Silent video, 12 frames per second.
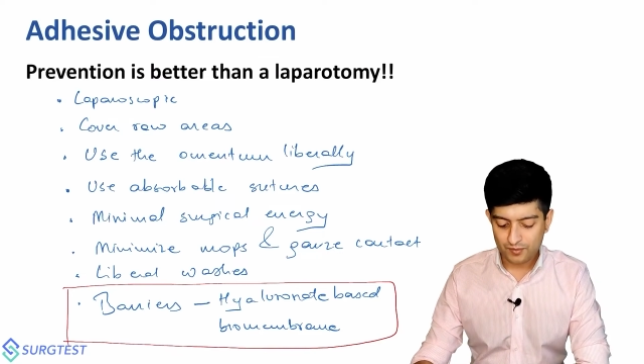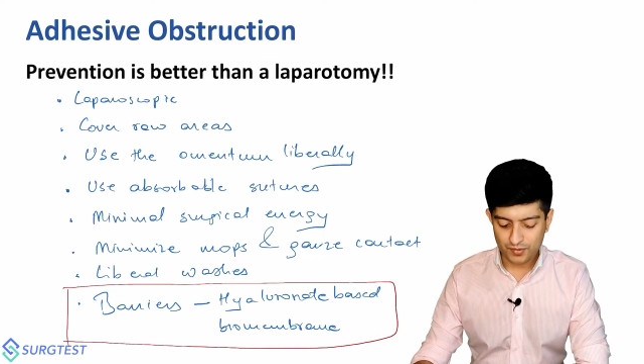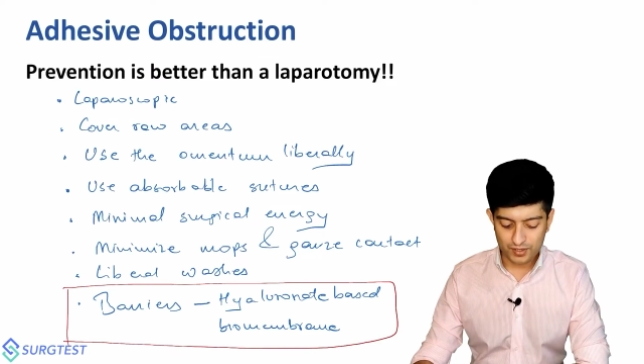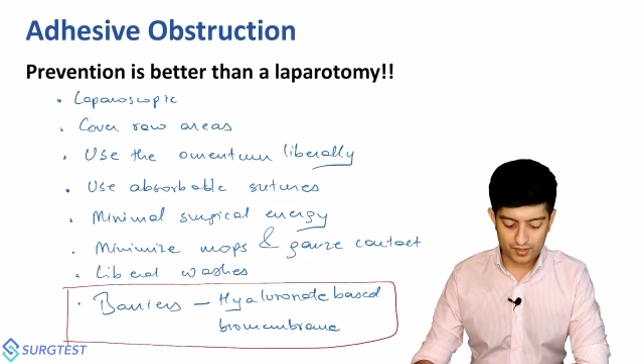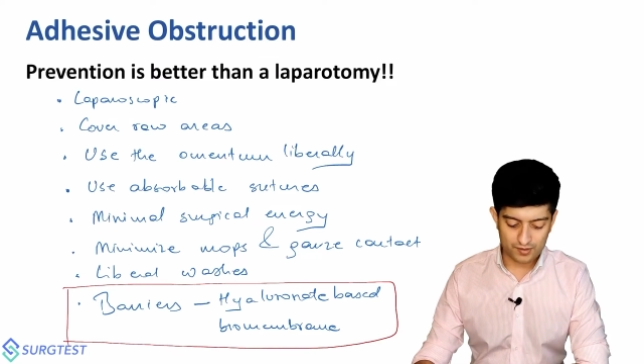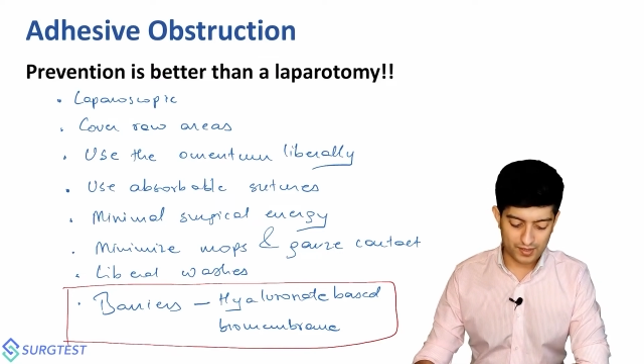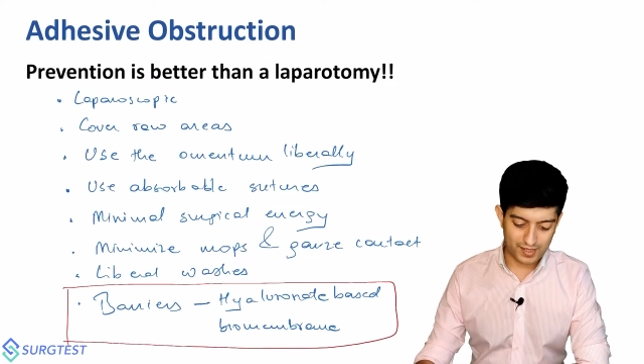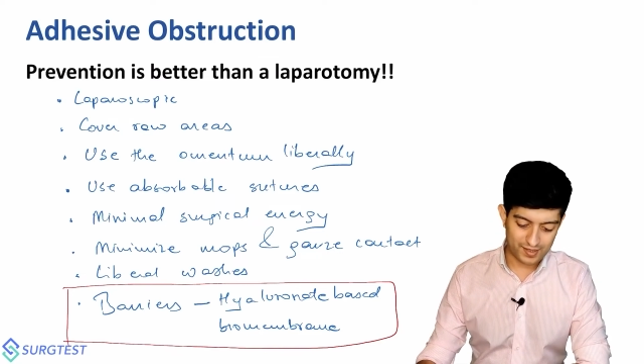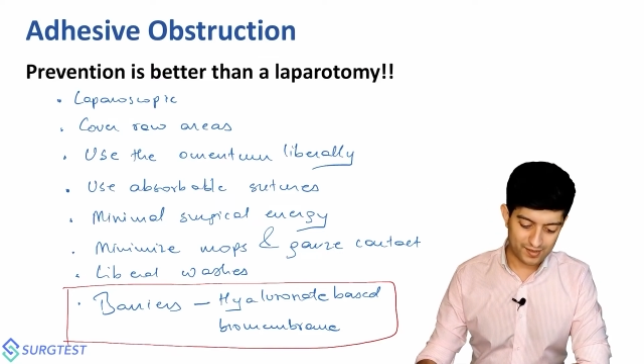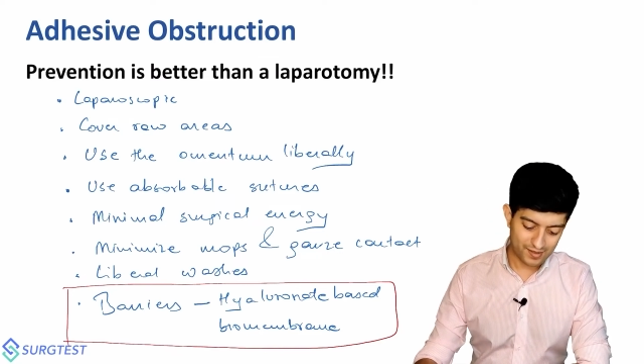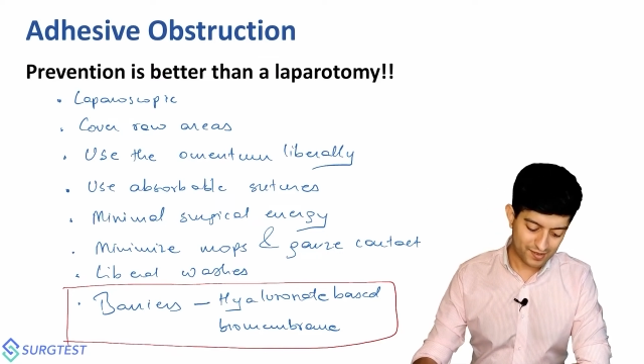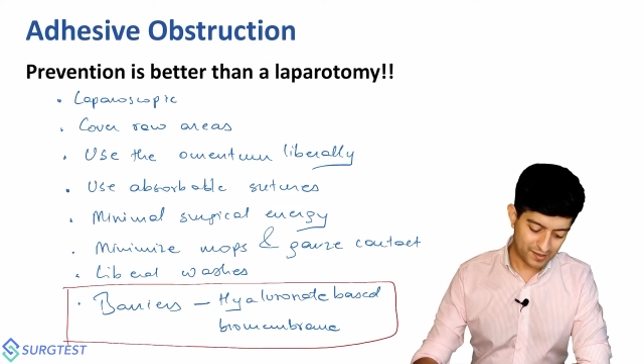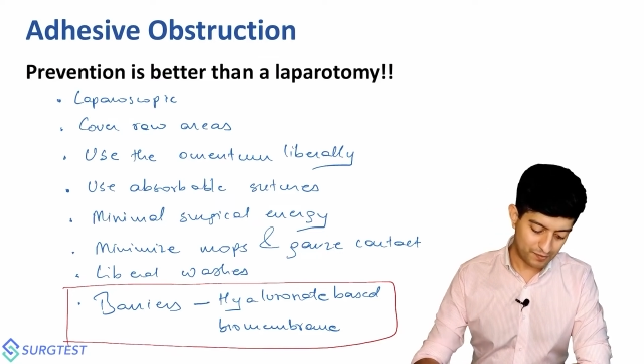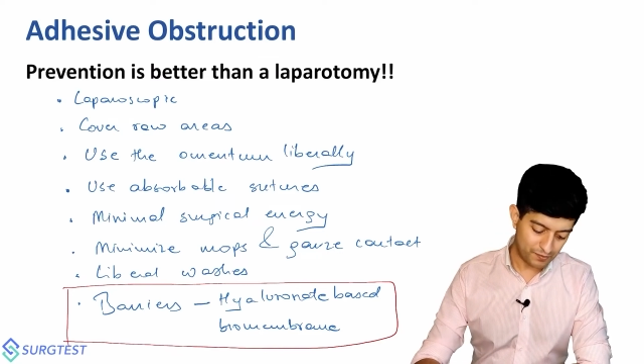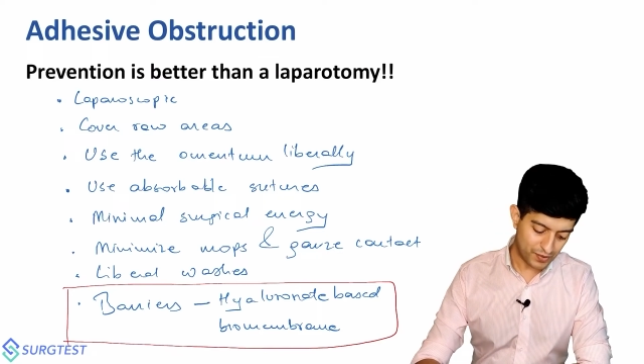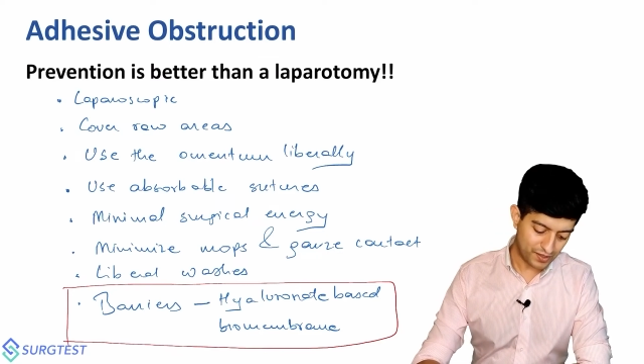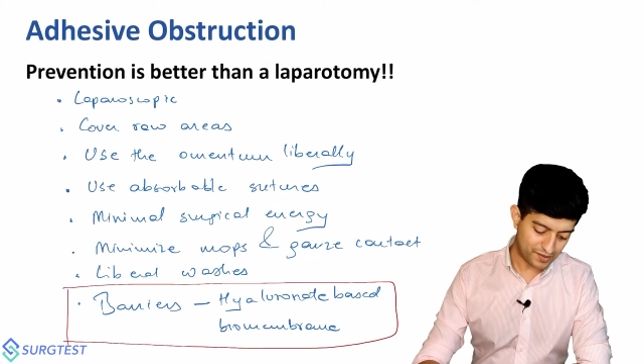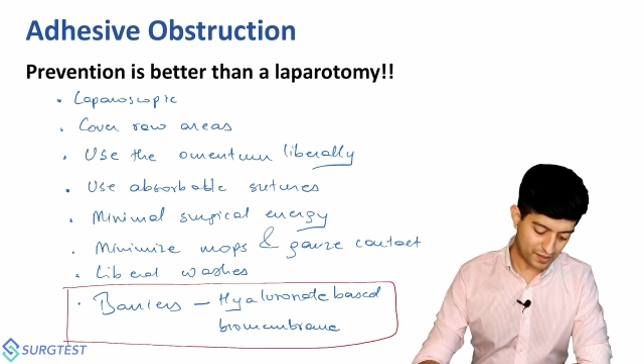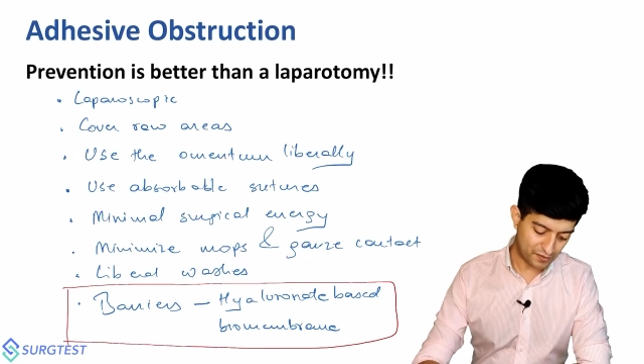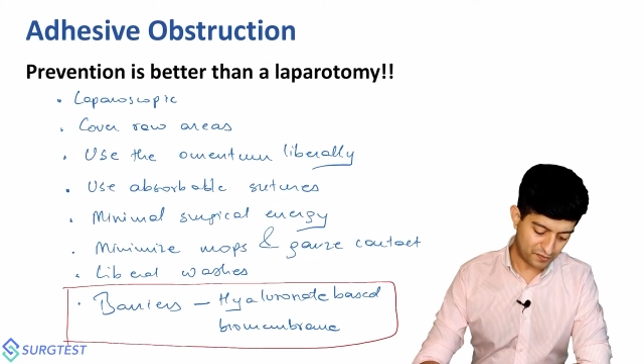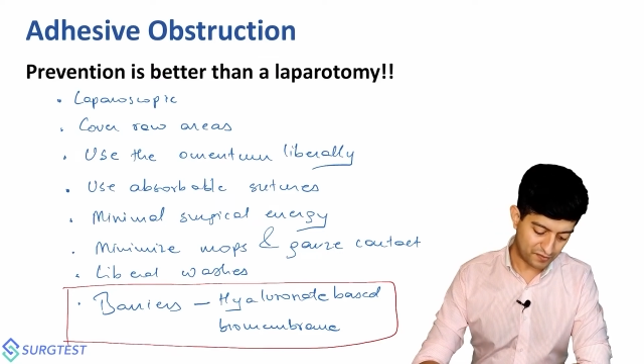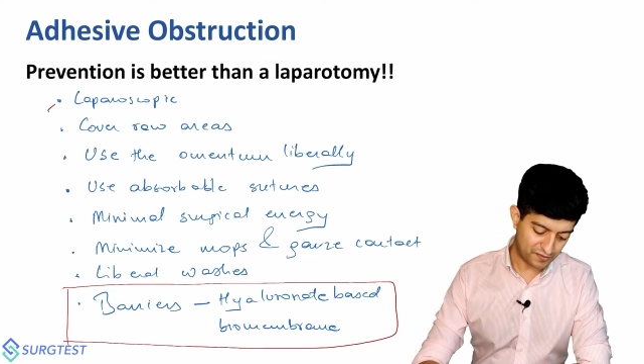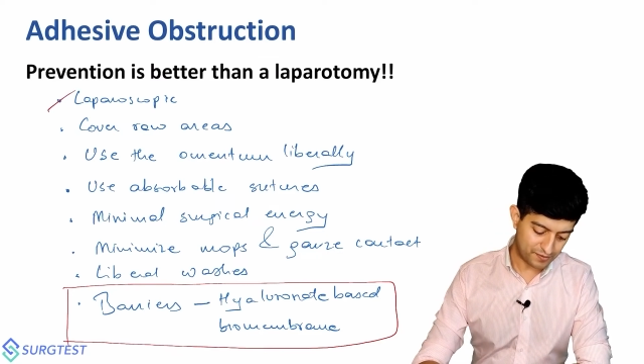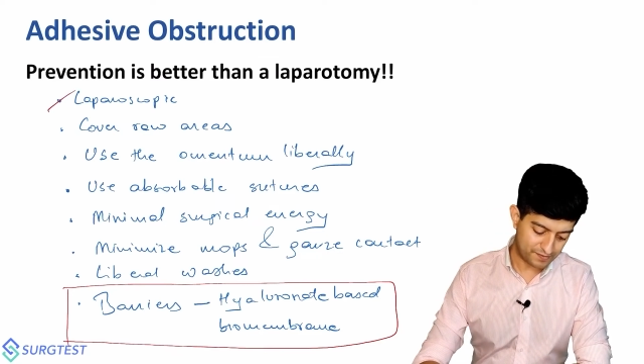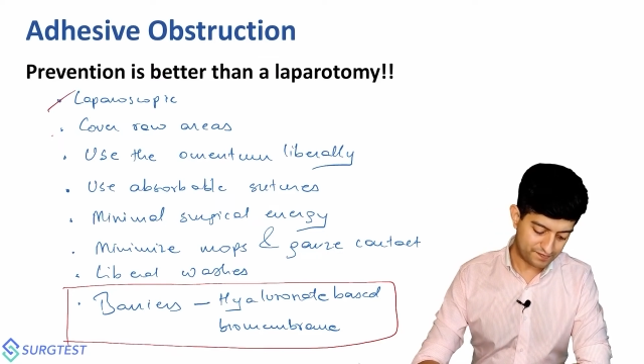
But it is a simple stuff